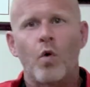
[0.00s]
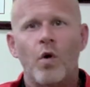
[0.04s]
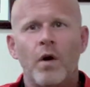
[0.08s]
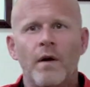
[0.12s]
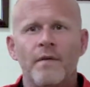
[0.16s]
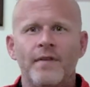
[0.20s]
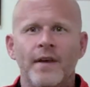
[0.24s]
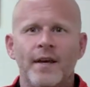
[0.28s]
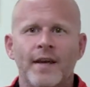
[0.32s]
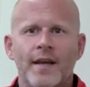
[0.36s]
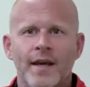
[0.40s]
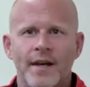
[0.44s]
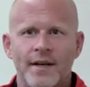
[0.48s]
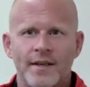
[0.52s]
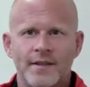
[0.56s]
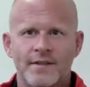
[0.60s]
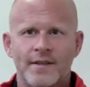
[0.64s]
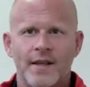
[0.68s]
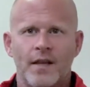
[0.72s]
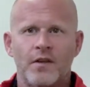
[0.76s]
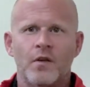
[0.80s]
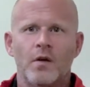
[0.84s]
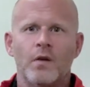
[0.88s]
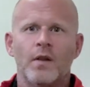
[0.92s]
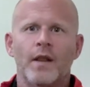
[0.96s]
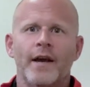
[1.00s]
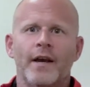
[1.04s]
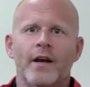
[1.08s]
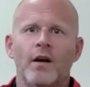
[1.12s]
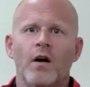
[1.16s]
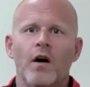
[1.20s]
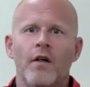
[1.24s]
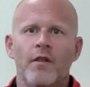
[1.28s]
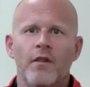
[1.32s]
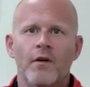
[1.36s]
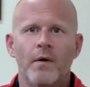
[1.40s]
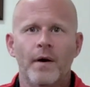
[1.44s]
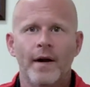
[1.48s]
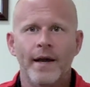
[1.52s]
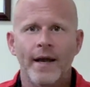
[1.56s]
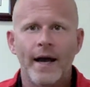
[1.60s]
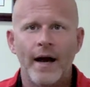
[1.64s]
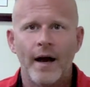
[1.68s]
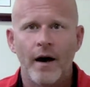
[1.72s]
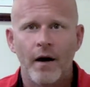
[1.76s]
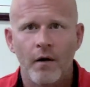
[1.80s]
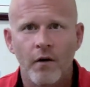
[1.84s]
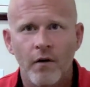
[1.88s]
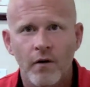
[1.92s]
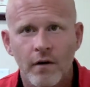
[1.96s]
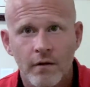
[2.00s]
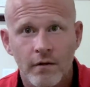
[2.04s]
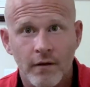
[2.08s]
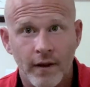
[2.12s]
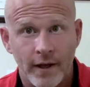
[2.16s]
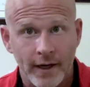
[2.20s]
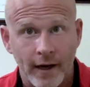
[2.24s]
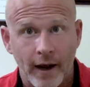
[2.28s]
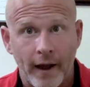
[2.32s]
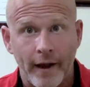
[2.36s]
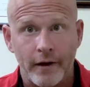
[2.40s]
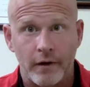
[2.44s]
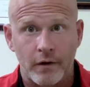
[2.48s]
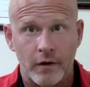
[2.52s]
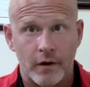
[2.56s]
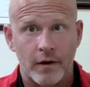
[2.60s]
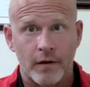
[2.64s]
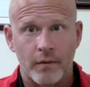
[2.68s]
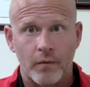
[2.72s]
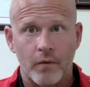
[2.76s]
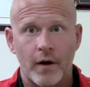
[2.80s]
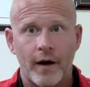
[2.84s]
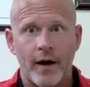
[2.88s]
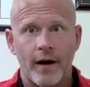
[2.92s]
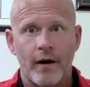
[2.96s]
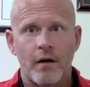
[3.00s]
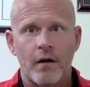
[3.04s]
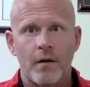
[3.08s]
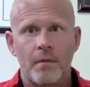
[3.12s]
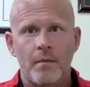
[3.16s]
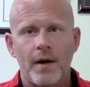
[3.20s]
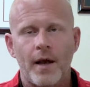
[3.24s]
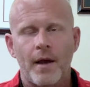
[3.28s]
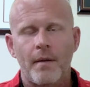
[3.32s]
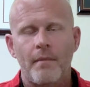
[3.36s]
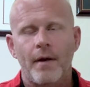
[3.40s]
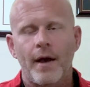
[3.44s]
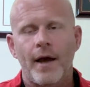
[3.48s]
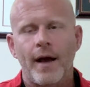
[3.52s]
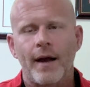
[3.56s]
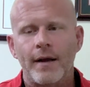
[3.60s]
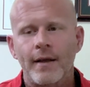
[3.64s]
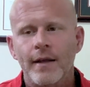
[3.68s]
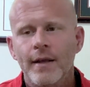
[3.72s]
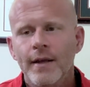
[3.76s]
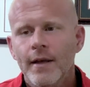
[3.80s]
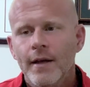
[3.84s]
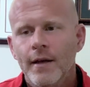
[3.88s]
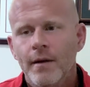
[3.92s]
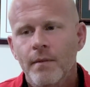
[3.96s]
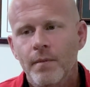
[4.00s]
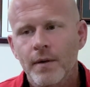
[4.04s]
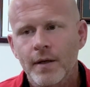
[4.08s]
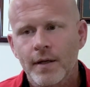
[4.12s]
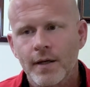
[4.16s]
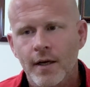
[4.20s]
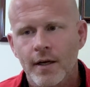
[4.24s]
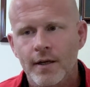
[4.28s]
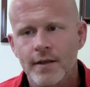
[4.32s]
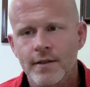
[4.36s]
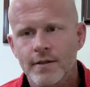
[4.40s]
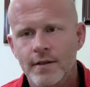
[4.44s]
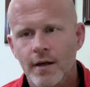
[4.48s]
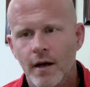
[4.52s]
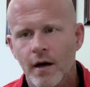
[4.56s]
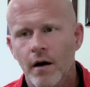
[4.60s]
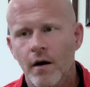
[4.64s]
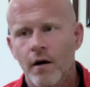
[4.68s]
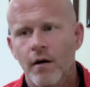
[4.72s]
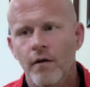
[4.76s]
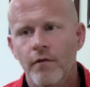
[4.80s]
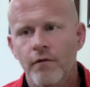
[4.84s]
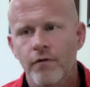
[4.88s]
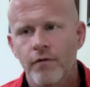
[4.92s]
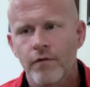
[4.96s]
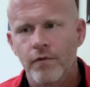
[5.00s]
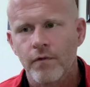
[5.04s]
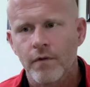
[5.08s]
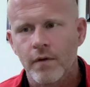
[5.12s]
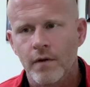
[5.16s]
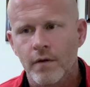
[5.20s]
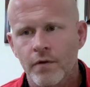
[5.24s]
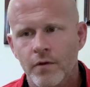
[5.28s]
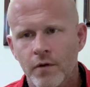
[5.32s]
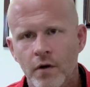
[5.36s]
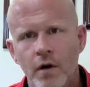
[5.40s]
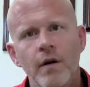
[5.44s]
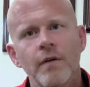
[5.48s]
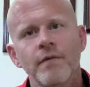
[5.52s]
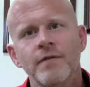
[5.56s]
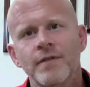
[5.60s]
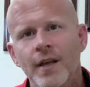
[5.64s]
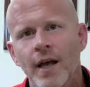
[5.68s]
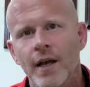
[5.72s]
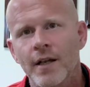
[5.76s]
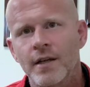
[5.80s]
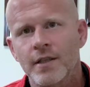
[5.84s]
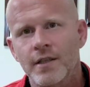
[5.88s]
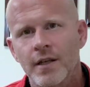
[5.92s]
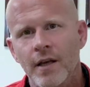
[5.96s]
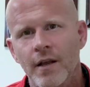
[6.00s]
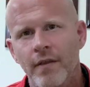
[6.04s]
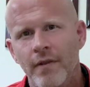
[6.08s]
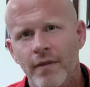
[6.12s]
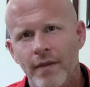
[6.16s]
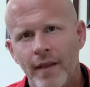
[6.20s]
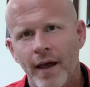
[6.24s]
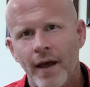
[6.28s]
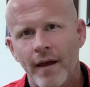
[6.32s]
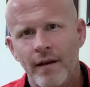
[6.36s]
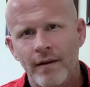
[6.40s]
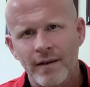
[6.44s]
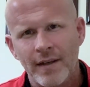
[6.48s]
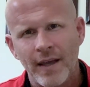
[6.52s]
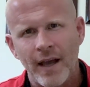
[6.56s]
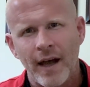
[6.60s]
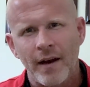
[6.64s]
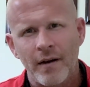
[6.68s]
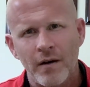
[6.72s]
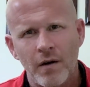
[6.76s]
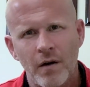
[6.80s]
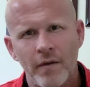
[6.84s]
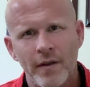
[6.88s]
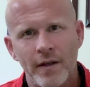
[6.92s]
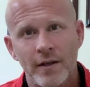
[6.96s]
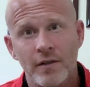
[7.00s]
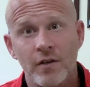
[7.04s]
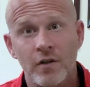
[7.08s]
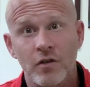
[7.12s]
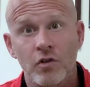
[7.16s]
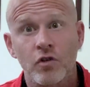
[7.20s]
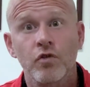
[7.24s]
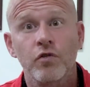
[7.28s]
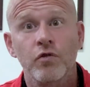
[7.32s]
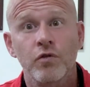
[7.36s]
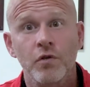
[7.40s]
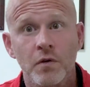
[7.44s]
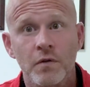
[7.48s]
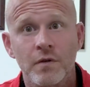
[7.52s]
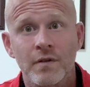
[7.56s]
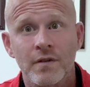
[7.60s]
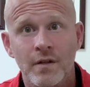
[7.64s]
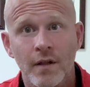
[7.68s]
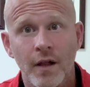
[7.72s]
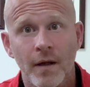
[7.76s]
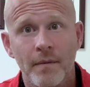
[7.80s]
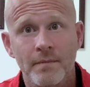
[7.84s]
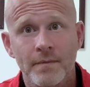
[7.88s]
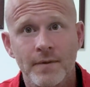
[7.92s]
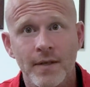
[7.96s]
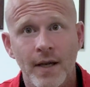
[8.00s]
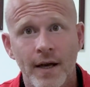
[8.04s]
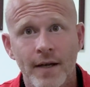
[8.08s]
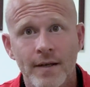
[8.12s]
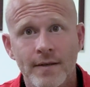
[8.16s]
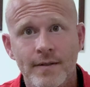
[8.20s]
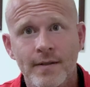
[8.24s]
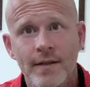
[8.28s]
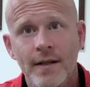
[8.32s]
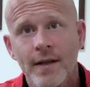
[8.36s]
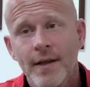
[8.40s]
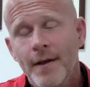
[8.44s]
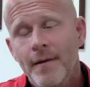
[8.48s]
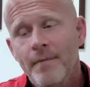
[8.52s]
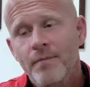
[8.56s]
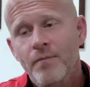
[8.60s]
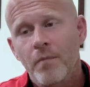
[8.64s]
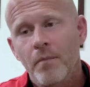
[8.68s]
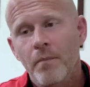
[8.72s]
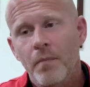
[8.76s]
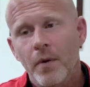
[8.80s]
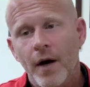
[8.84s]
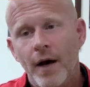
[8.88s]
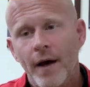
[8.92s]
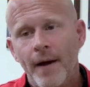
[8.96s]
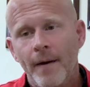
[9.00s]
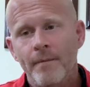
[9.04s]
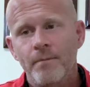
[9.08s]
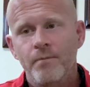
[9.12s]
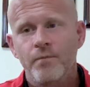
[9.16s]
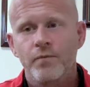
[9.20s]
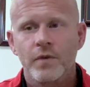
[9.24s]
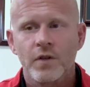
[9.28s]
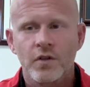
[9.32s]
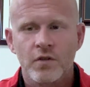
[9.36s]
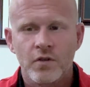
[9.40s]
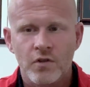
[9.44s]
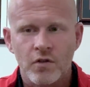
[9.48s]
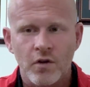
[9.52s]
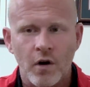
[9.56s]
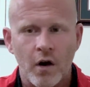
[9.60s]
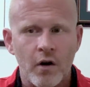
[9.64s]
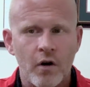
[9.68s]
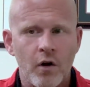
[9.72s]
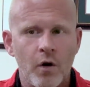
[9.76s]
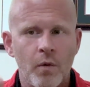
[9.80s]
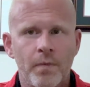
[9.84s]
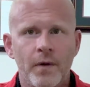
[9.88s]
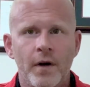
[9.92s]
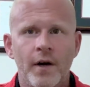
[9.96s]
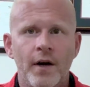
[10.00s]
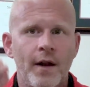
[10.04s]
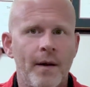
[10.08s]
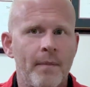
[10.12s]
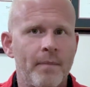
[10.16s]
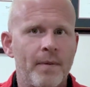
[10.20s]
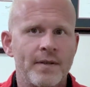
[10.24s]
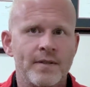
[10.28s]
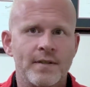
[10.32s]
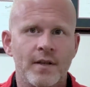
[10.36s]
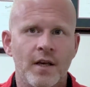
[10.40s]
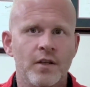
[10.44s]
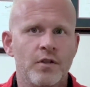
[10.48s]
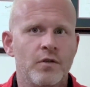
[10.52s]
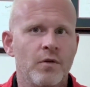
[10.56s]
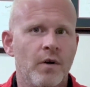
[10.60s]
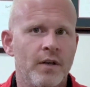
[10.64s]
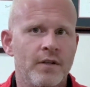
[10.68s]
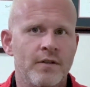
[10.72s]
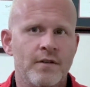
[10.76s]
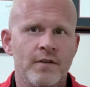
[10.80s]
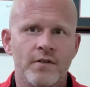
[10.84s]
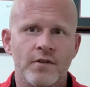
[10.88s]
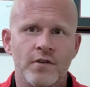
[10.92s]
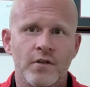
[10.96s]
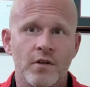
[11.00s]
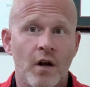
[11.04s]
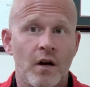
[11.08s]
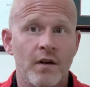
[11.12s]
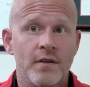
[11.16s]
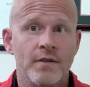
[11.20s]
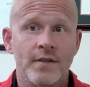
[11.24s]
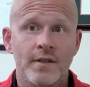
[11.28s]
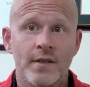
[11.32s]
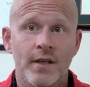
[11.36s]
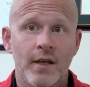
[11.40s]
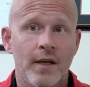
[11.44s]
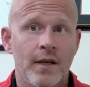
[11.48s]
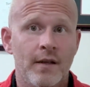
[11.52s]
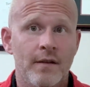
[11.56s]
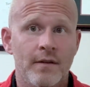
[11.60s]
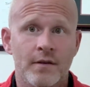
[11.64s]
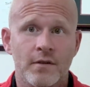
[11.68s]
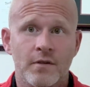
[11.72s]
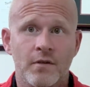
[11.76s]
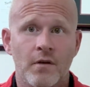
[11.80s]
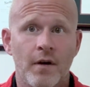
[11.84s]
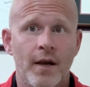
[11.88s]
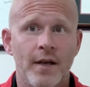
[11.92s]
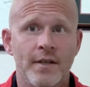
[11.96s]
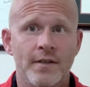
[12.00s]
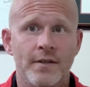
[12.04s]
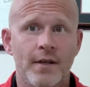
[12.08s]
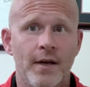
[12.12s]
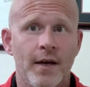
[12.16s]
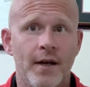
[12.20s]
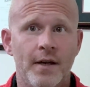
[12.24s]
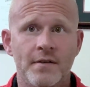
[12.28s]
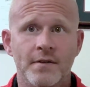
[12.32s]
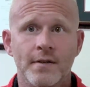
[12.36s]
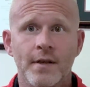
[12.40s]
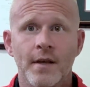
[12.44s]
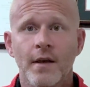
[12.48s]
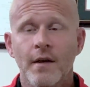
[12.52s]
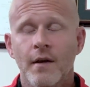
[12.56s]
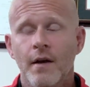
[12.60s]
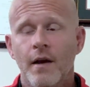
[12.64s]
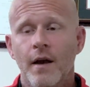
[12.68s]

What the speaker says: Or if they can't extend their leg all the way out, like I couldn't when I hurt my back because of nerve tension, then that's a true slump test. But start opening up SI joints and start seeing this craziness.